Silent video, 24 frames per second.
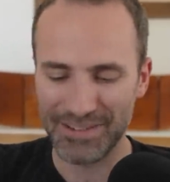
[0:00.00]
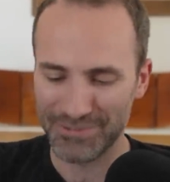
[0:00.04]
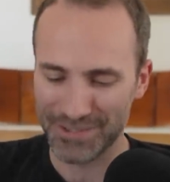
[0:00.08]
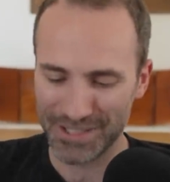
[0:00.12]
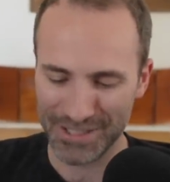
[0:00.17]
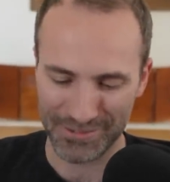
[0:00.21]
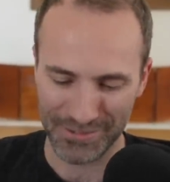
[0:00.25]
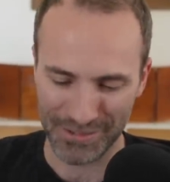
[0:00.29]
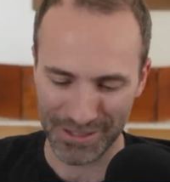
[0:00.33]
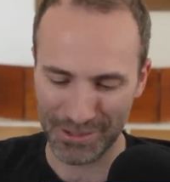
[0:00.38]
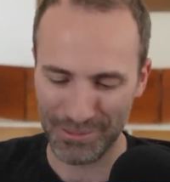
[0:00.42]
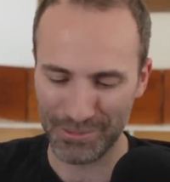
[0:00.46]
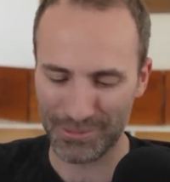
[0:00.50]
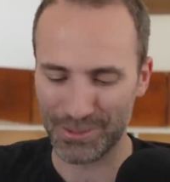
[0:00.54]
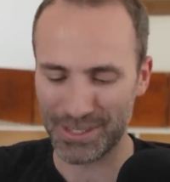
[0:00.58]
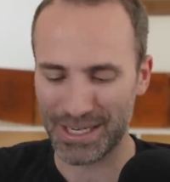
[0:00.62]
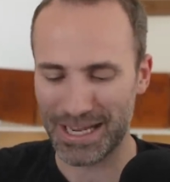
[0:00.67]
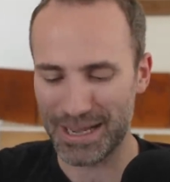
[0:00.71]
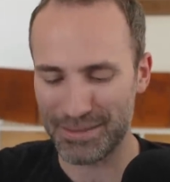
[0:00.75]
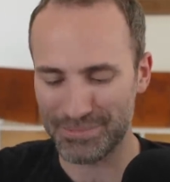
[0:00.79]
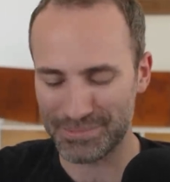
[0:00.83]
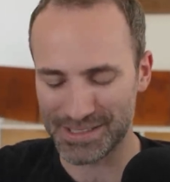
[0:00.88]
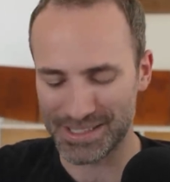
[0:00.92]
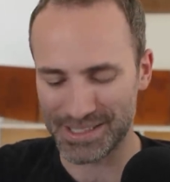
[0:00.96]
inevitably
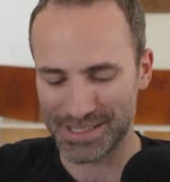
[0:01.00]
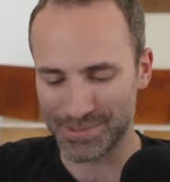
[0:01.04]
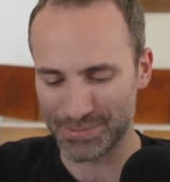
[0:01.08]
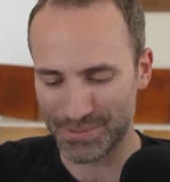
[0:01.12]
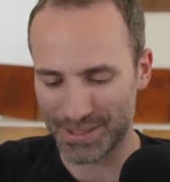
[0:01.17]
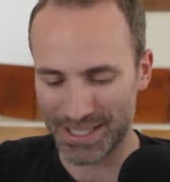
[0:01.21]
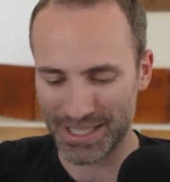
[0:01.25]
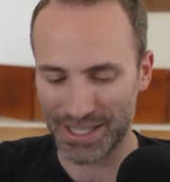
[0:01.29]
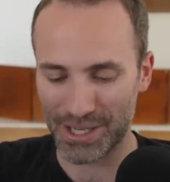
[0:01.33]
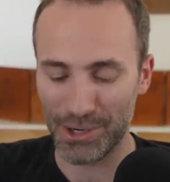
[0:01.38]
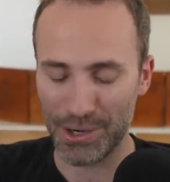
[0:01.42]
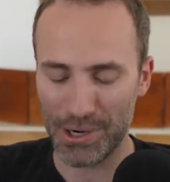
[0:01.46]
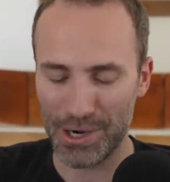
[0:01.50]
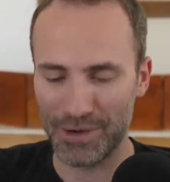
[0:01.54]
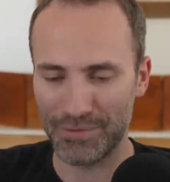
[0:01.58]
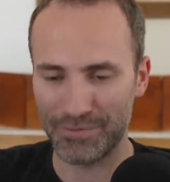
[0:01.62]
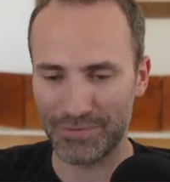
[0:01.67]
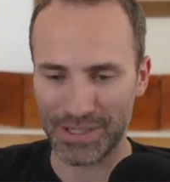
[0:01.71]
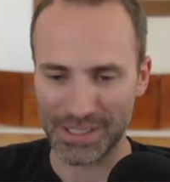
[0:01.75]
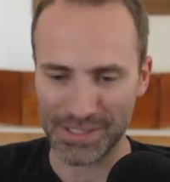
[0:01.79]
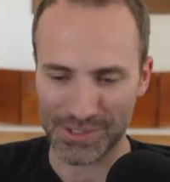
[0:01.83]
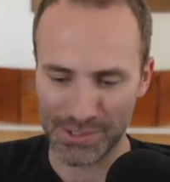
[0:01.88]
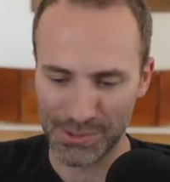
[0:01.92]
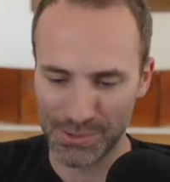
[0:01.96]
what happens is when they go
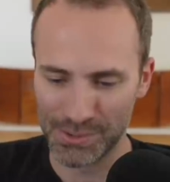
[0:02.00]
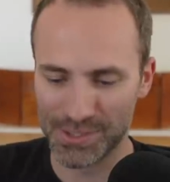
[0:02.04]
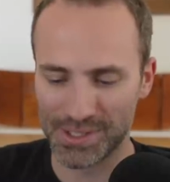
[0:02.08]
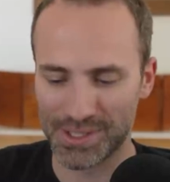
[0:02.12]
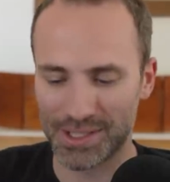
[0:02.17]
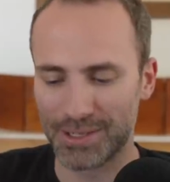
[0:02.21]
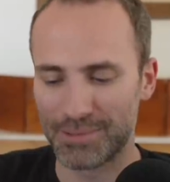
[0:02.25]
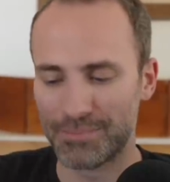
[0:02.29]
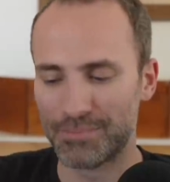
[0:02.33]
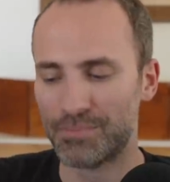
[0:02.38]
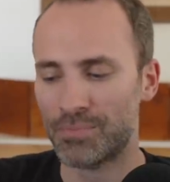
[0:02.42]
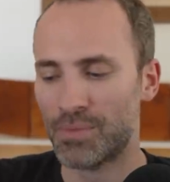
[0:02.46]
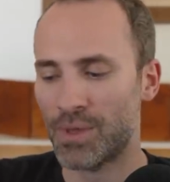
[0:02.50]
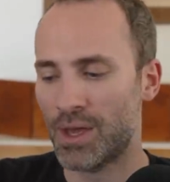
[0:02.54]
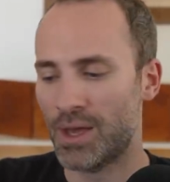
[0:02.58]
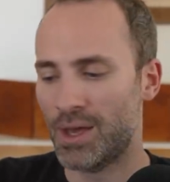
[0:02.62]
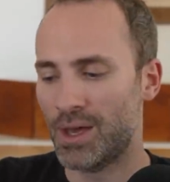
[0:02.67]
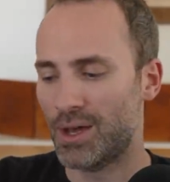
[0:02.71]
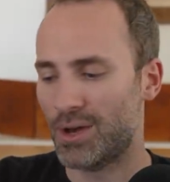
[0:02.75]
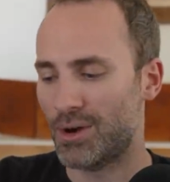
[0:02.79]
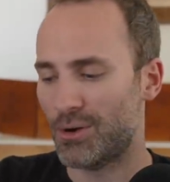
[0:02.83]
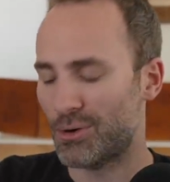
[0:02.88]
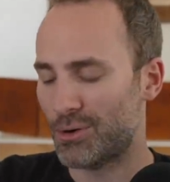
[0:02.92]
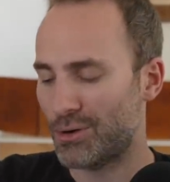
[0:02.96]
off, I snooze them,
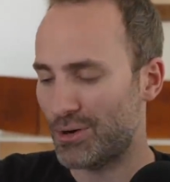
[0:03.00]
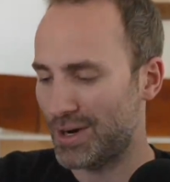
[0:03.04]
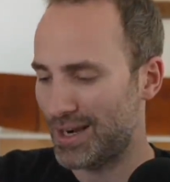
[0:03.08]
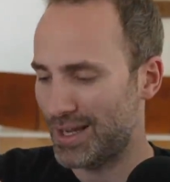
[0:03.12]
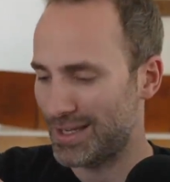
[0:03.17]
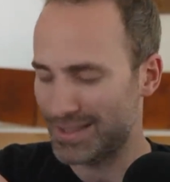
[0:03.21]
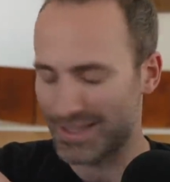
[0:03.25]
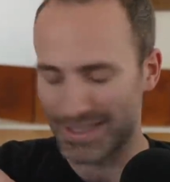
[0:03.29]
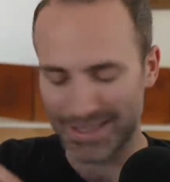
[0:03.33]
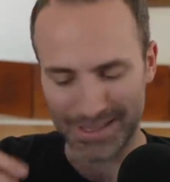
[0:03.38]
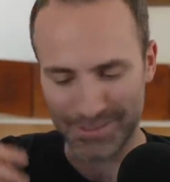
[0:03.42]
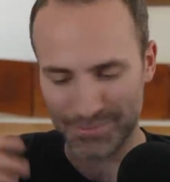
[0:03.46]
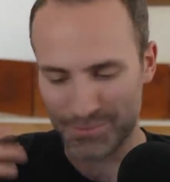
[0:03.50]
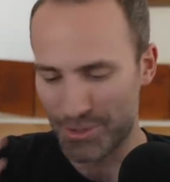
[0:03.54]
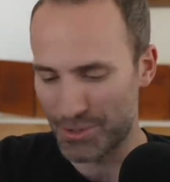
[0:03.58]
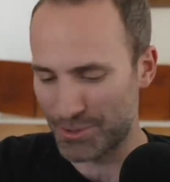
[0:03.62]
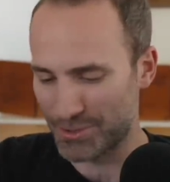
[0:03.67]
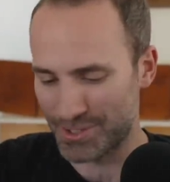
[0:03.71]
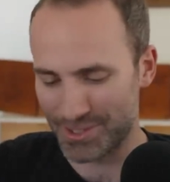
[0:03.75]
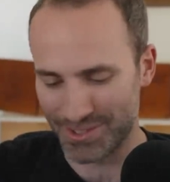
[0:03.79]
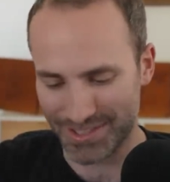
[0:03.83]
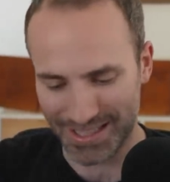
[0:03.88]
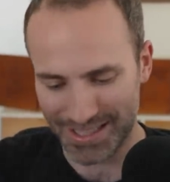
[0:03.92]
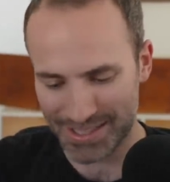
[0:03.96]
or I let them
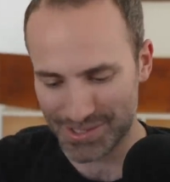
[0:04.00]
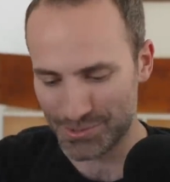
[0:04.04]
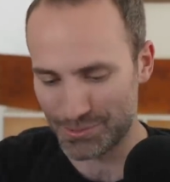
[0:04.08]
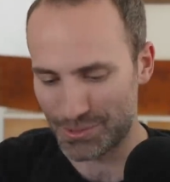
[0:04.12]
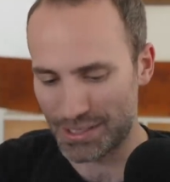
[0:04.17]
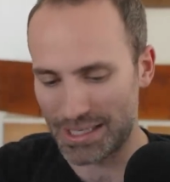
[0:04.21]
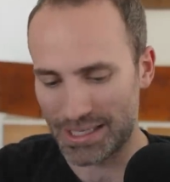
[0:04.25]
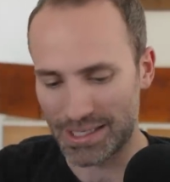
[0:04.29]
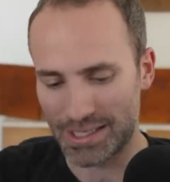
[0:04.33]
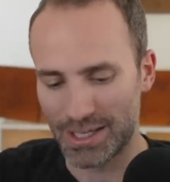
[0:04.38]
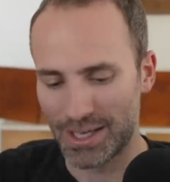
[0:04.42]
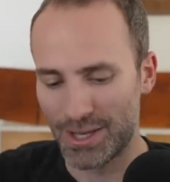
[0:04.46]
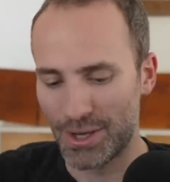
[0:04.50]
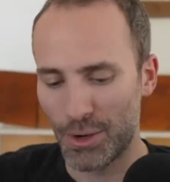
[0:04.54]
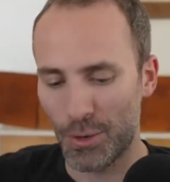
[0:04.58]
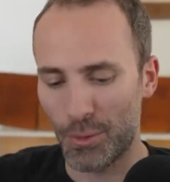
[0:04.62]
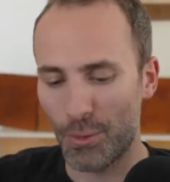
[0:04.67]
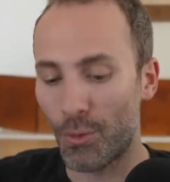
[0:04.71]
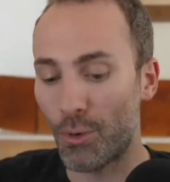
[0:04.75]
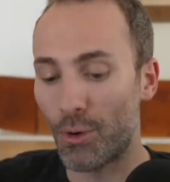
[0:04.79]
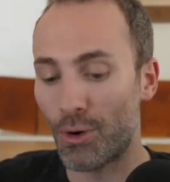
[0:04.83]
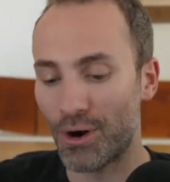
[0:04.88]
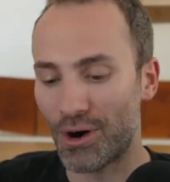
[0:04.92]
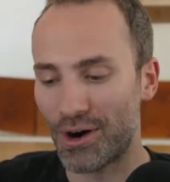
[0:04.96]
go until next week,
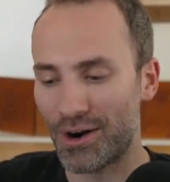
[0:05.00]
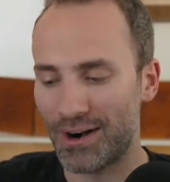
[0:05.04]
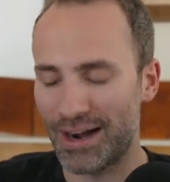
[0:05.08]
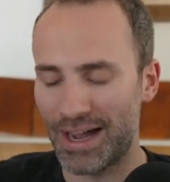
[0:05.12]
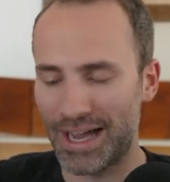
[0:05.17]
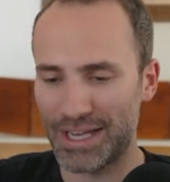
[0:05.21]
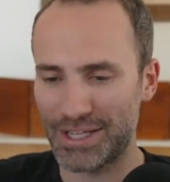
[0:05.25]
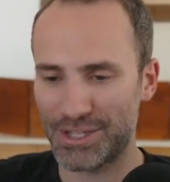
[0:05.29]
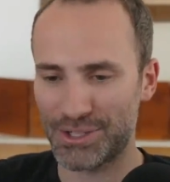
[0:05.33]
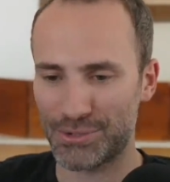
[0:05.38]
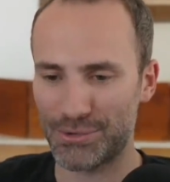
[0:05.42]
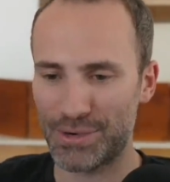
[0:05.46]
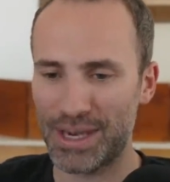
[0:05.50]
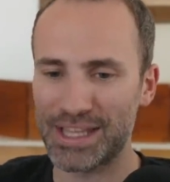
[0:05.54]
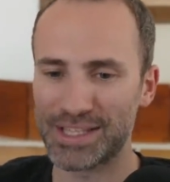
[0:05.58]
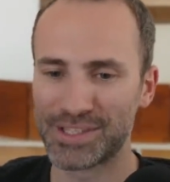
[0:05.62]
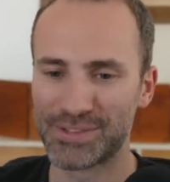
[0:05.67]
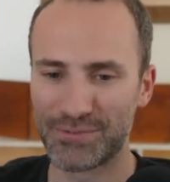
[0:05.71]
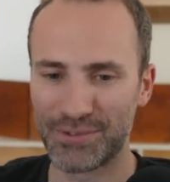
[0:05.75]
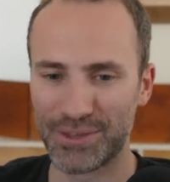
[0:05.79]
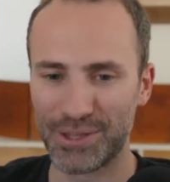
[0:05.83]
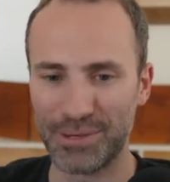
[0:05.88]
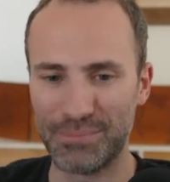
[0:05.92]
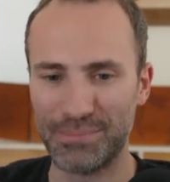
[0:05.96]
or I
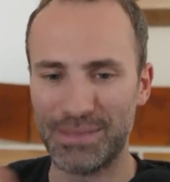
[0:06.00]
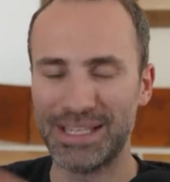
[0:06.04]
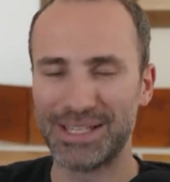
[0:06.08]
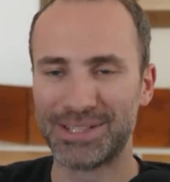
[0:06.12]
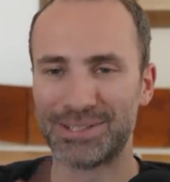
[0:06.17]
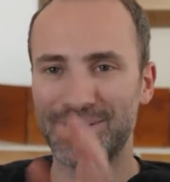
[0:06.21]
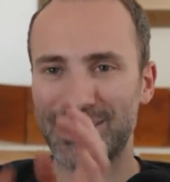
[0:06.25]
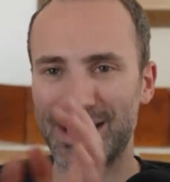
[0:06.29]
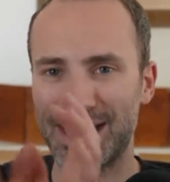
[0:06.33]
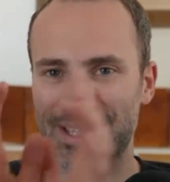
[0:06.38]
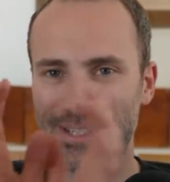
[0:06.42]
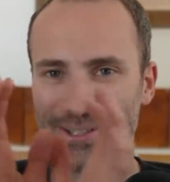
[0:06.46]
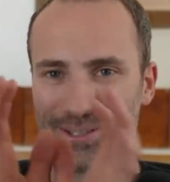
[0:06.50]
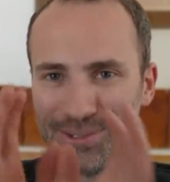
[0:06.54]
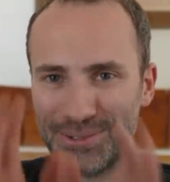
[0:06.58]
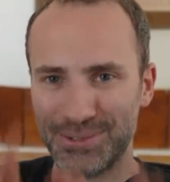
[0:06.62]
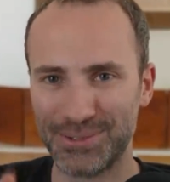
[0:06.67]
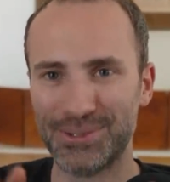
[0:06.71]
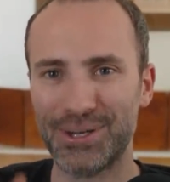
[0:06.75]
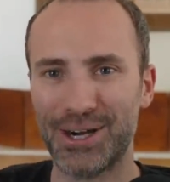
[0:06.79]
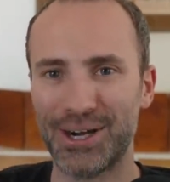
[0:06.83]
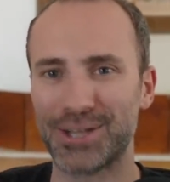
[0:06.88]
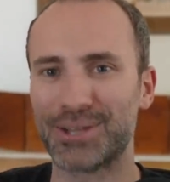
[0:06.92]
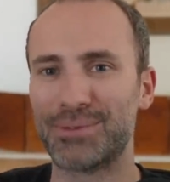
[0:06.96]
transfer them into that
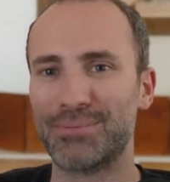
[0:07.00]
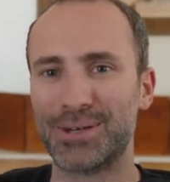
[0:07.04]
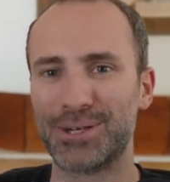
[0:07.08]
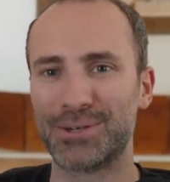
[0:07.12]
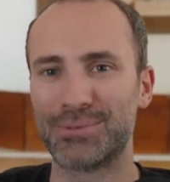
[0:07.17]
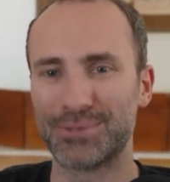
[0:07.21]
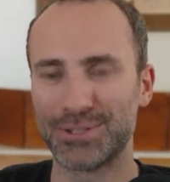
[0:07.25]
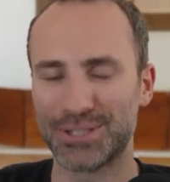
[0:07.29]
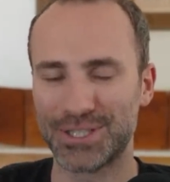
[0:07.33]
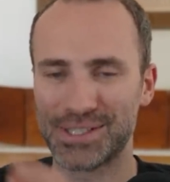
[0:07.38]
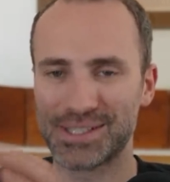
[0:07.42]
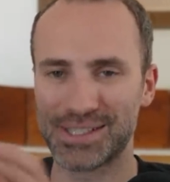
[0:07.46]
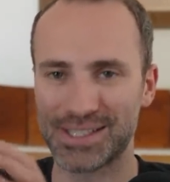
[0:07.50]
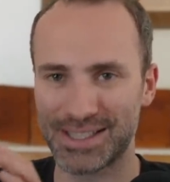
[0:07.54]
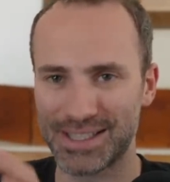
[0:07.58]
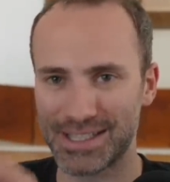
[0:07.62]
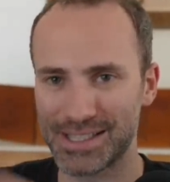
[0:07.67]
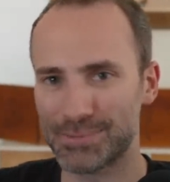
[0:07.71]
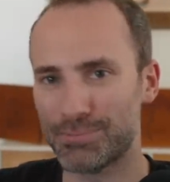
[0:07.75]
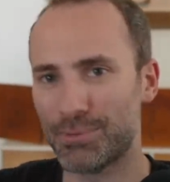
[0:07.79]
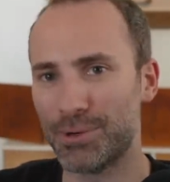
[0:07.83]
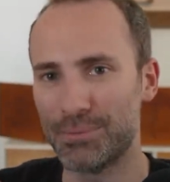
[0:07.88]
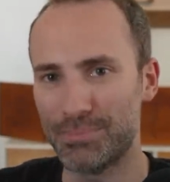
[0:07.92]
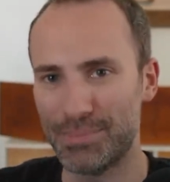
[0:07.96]
to-do document, which is at
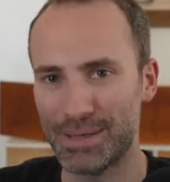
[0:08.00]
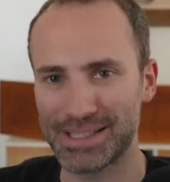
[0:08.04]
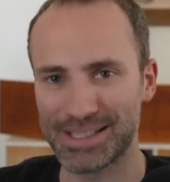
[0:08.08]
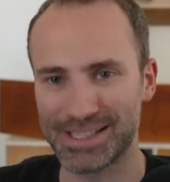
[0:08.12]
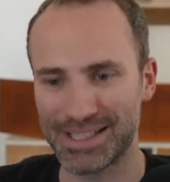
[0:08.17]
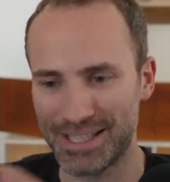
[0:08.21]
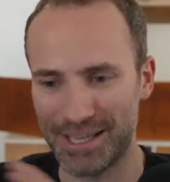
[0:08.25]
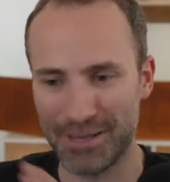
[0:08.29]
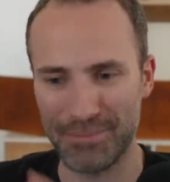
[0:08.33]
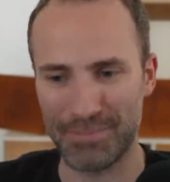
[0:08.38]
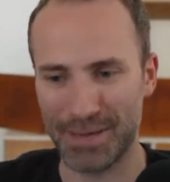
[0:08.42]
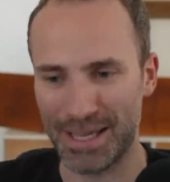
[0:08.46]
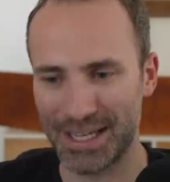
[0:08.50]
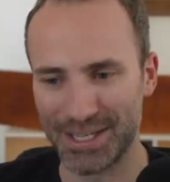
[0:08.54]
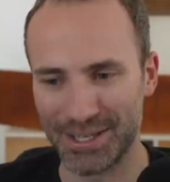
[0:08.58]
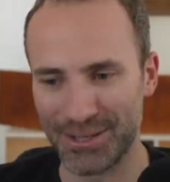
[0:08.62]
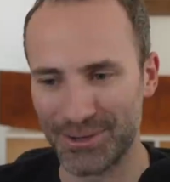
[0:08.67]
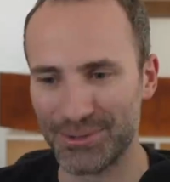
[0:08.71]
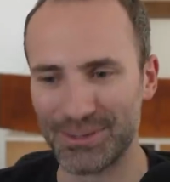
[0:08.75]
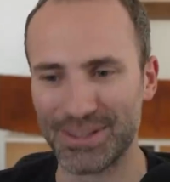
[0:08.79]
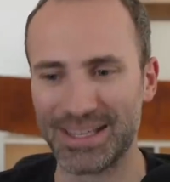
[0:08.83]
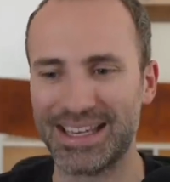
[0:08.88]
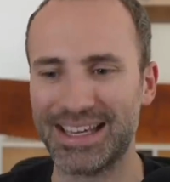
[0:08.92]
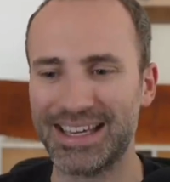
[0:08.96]
this point basically
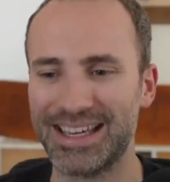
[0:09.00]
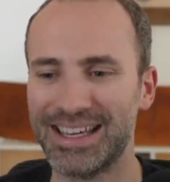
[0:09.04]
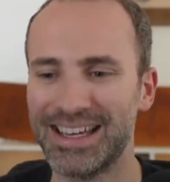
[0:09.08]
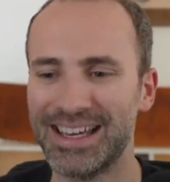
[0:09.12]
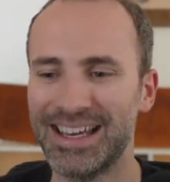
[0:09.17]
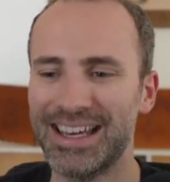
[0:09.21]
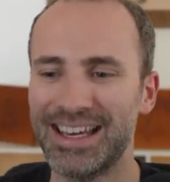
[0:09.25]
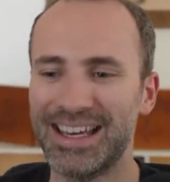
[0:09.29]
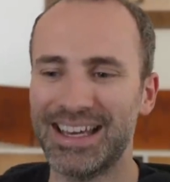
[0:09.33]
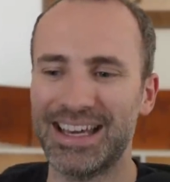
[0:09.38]
append only.